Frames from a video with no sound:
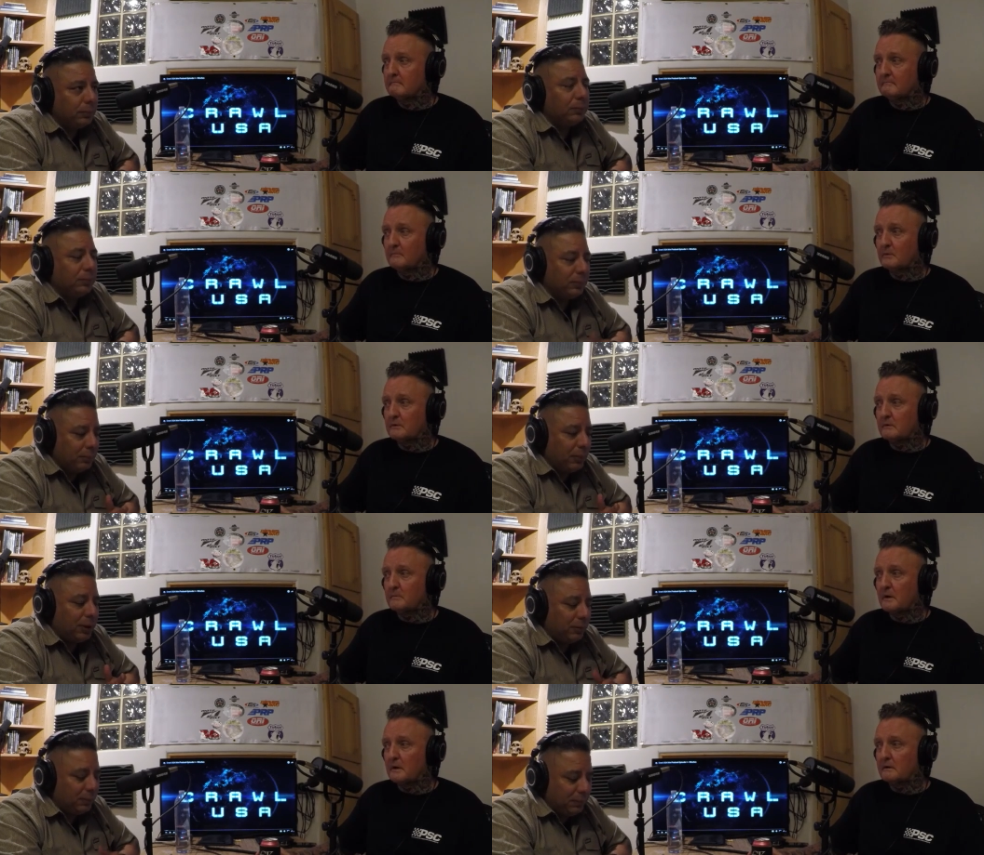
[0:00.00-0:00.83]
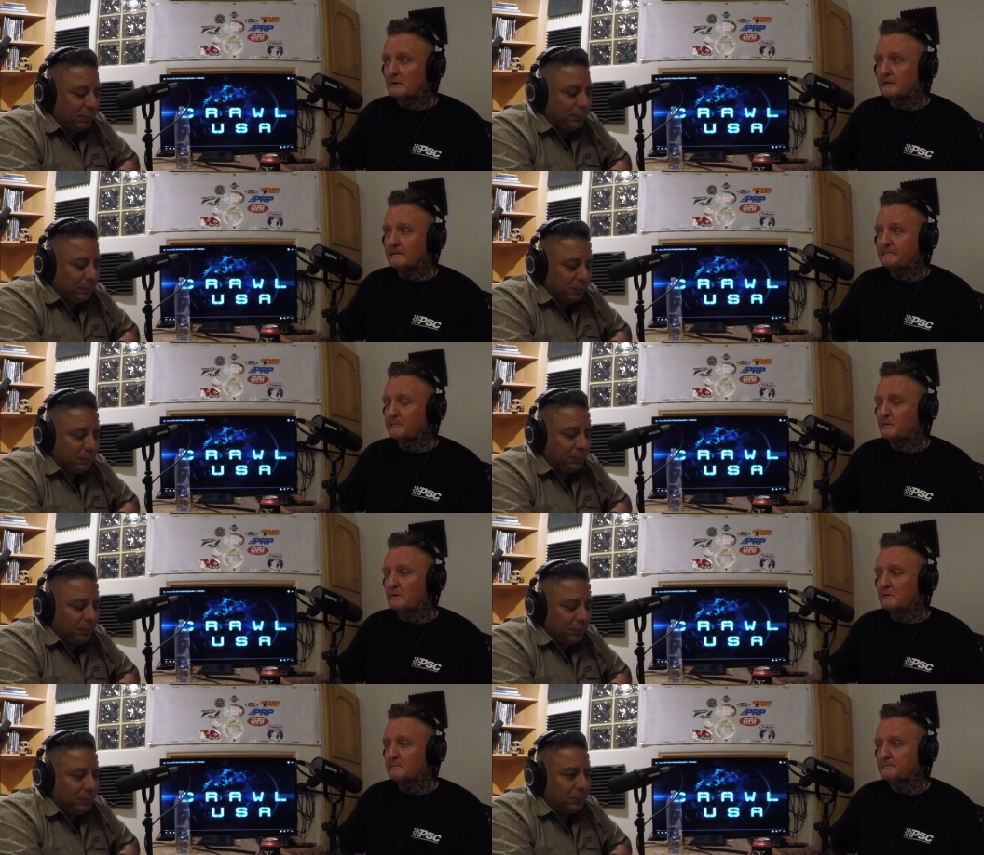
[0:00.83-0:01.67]
Speaker 1: with your mm-hmm. brand on it, you
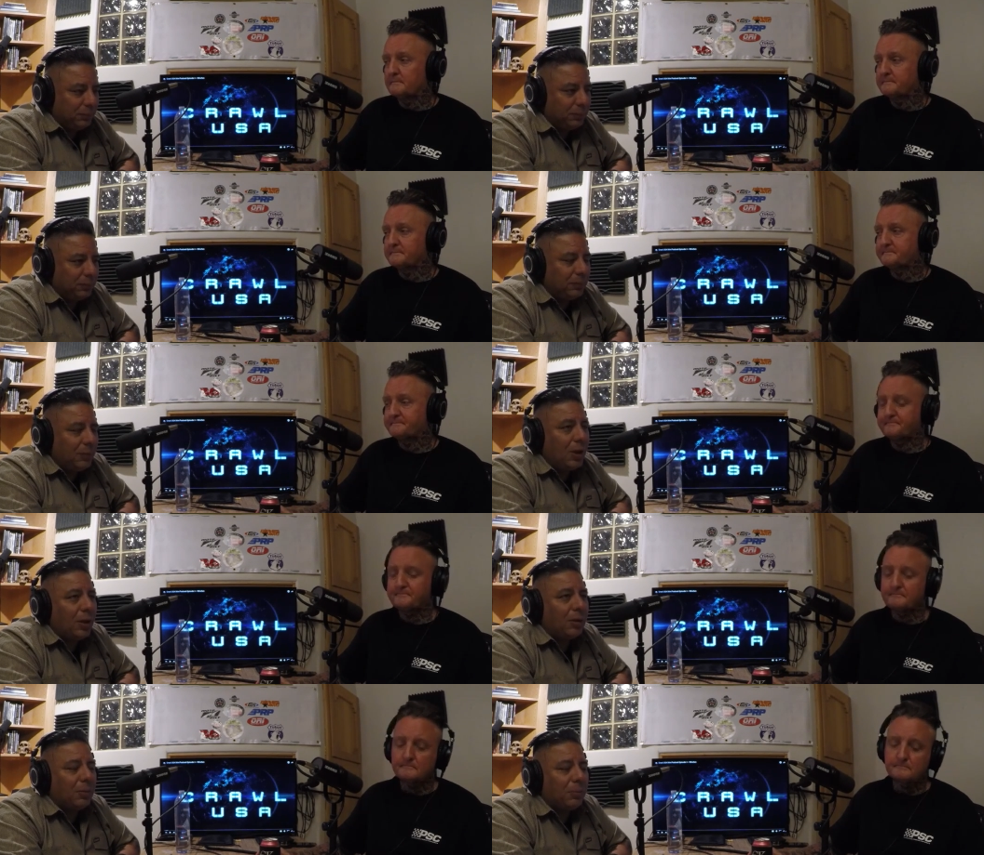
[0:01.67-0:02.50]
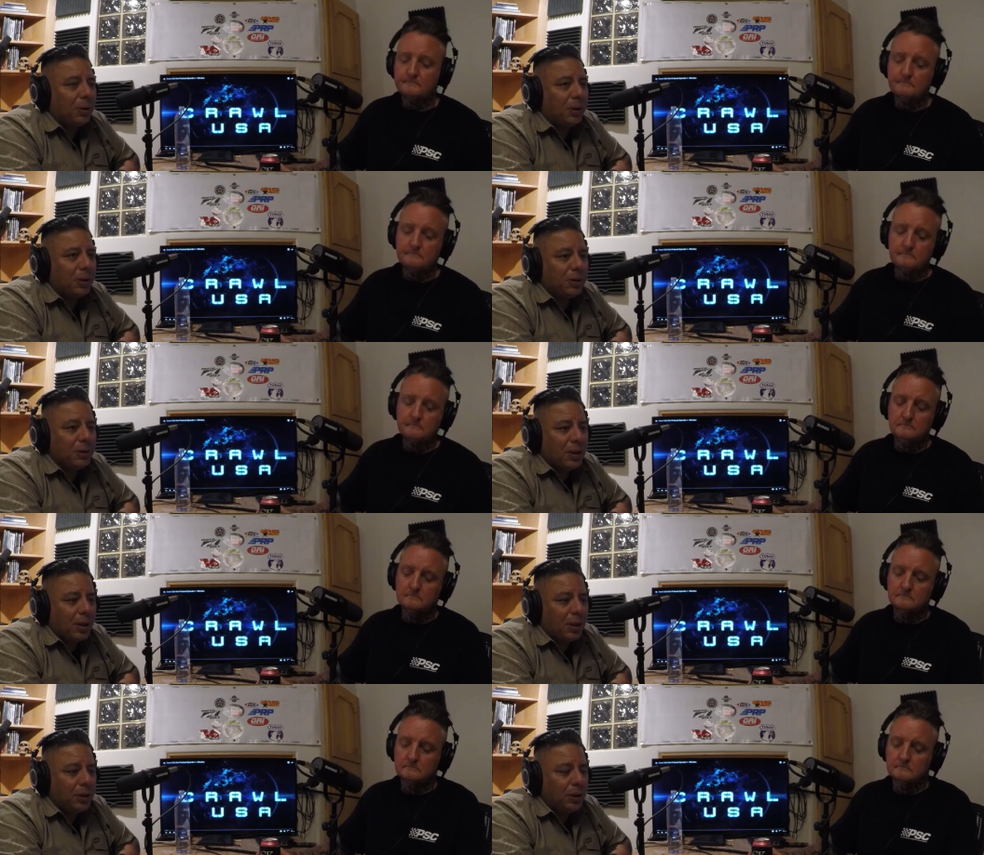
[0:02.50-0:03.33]
know.
Speaker 2: Yeah, but
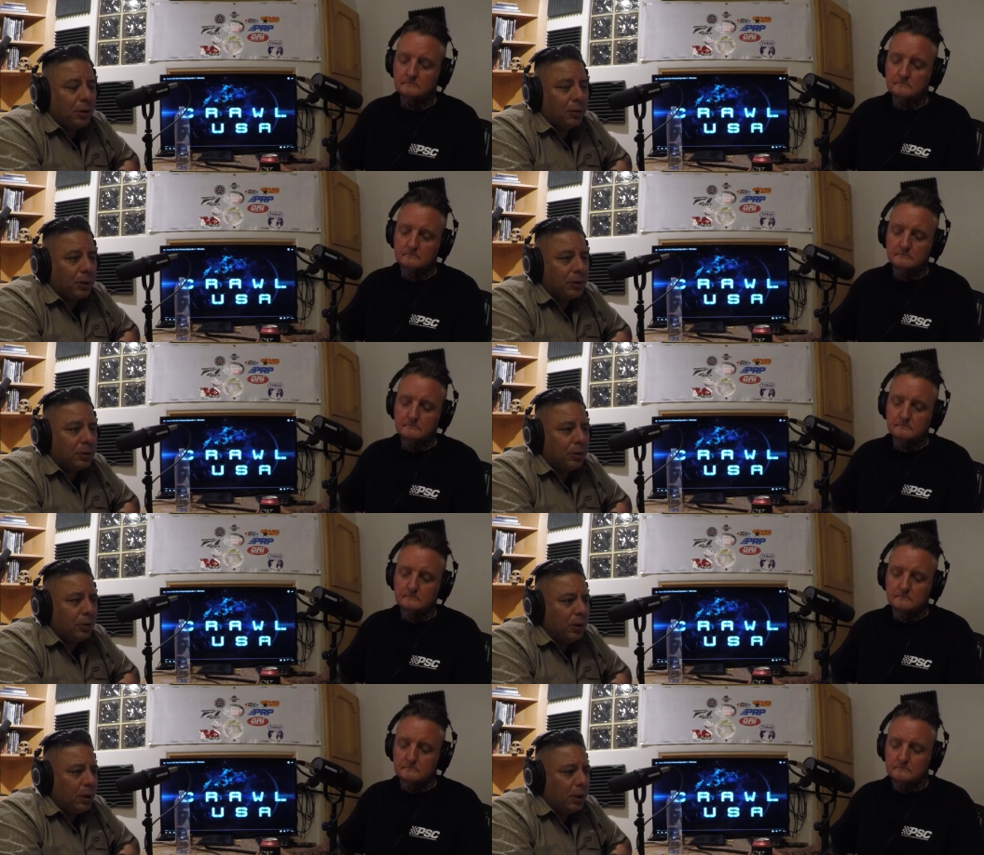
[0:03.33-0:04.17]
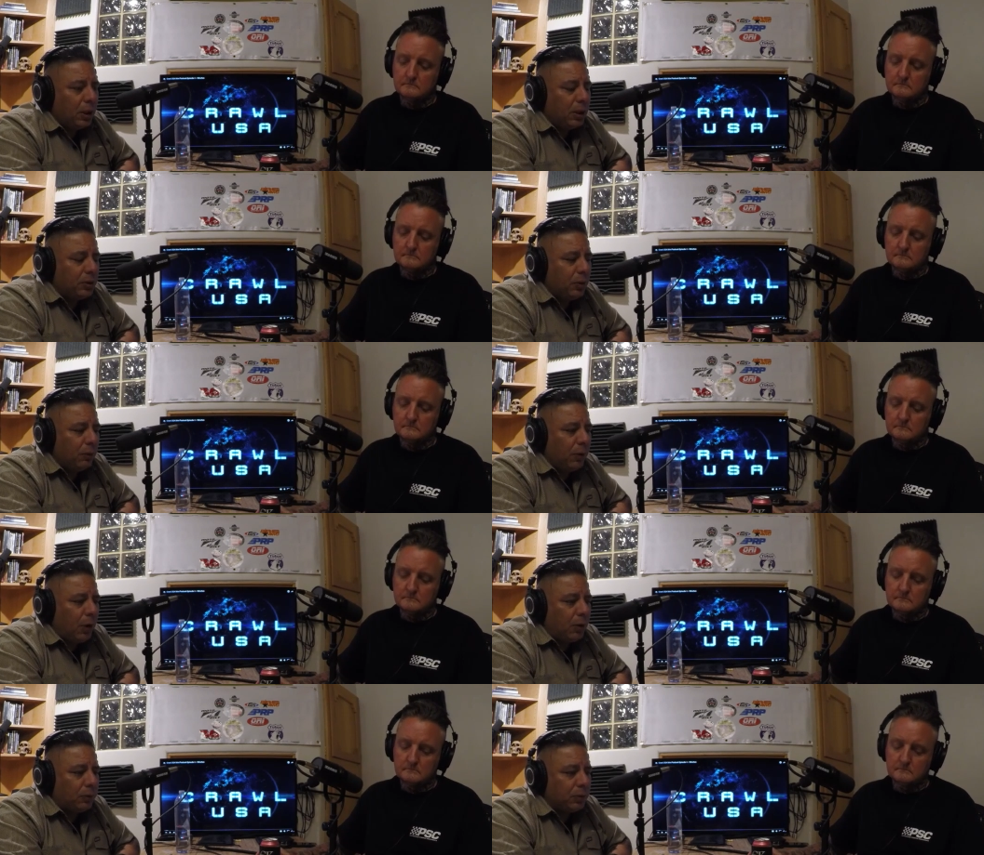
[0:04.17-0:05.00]
uh, you know, and as you as you
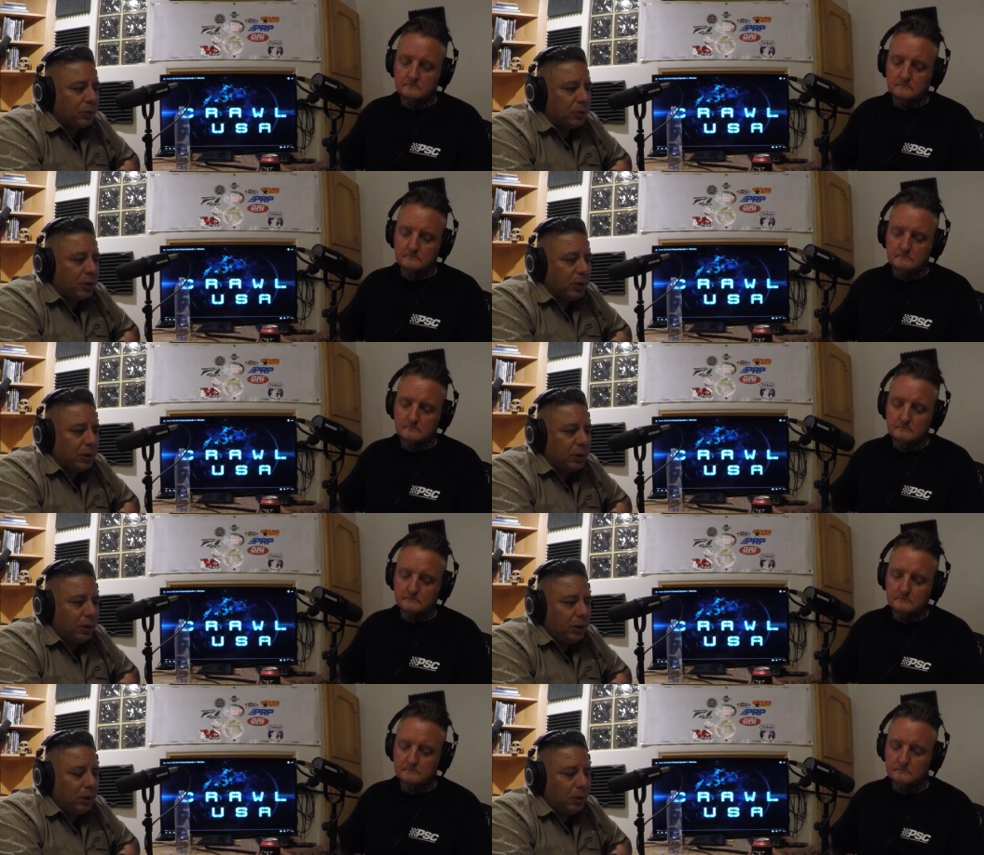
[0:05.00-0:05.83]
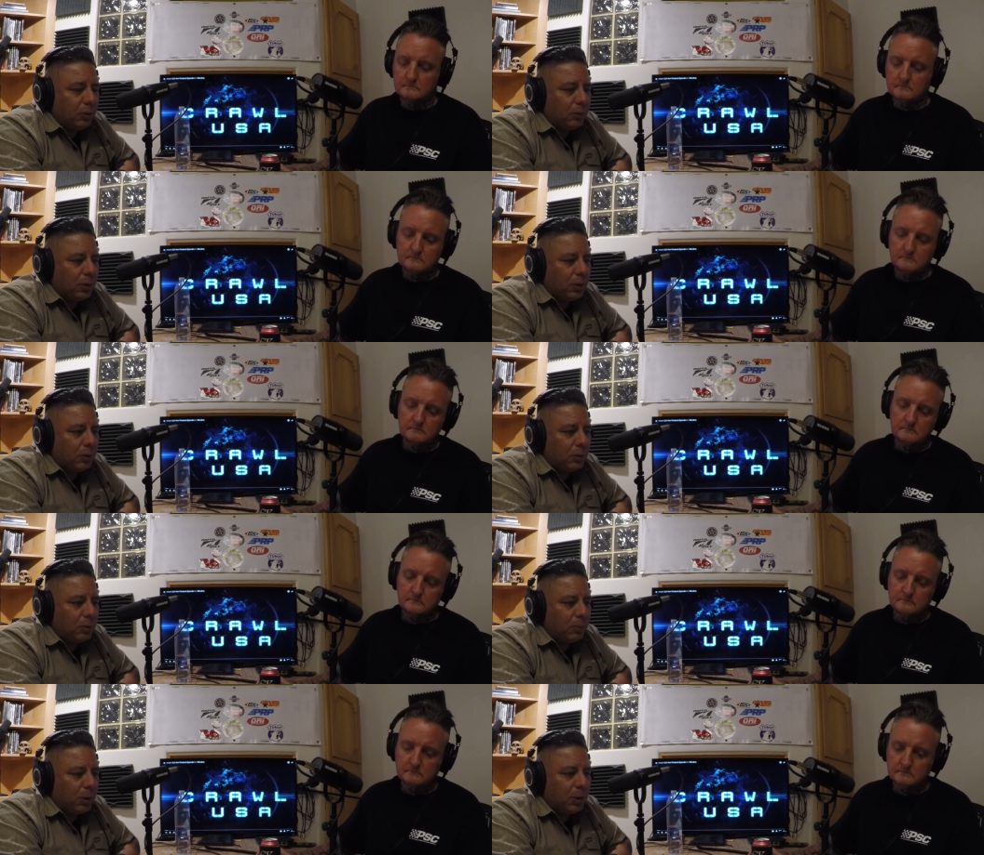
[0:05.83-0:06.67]
evolve, you'll see, you know, the
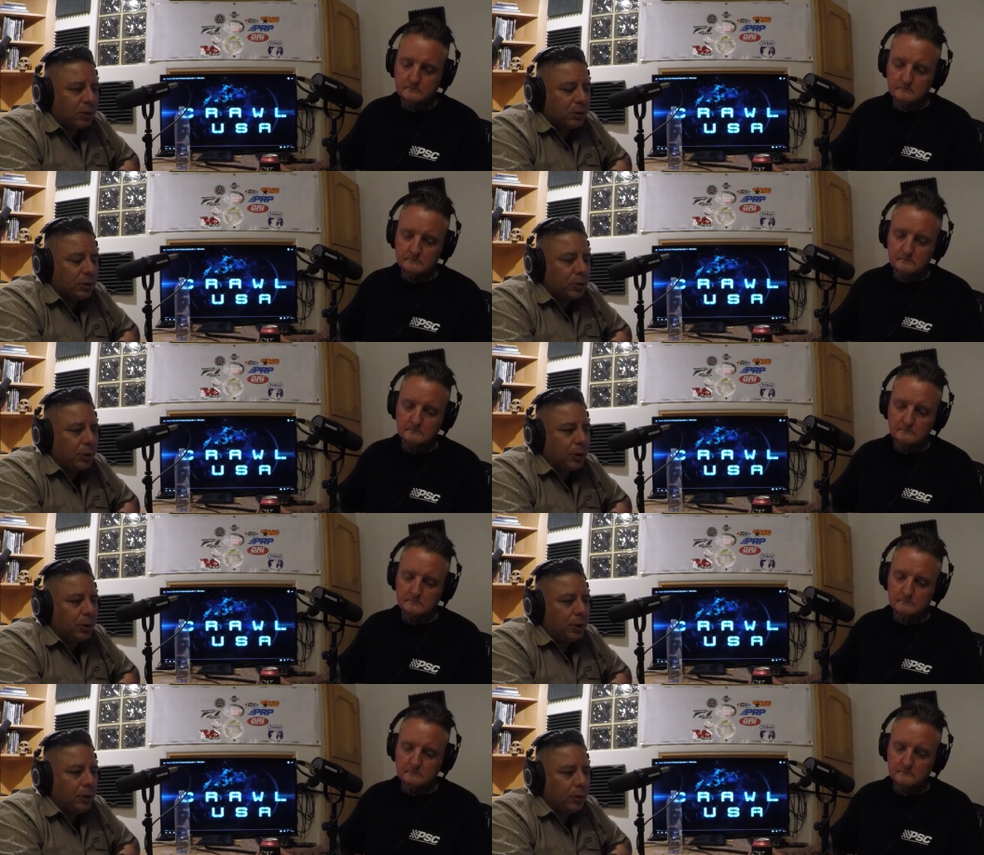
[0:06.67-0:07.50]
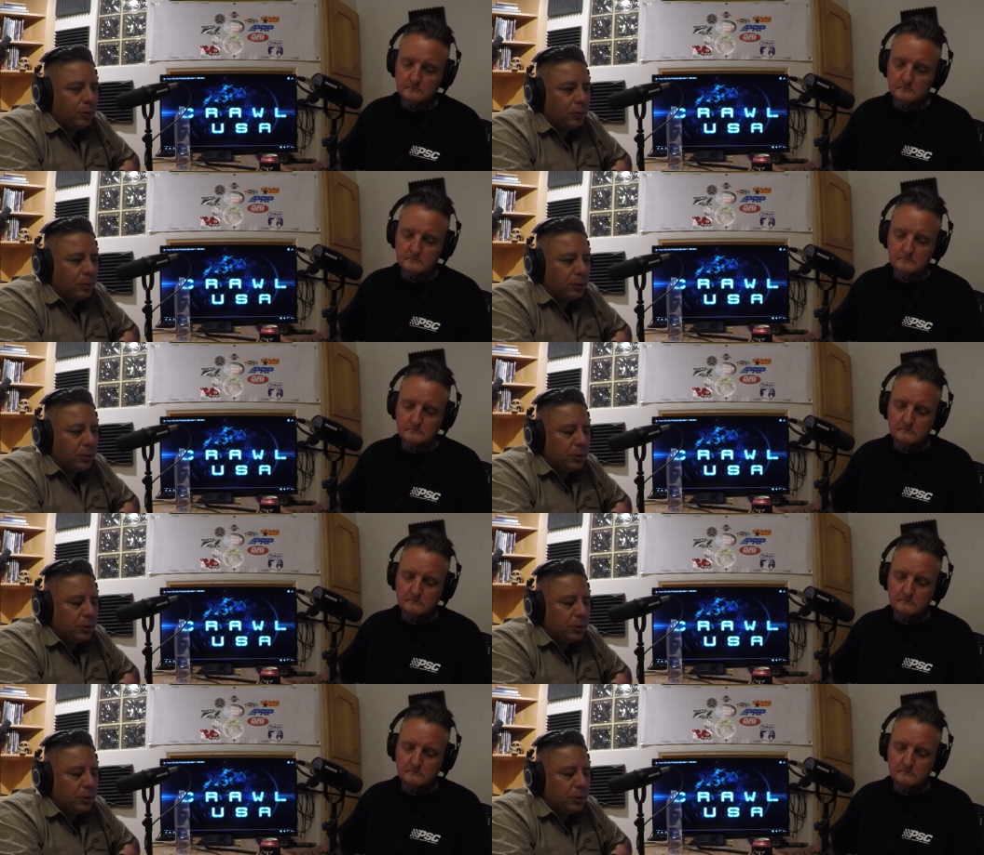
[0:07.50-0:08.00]
the products that you're going to use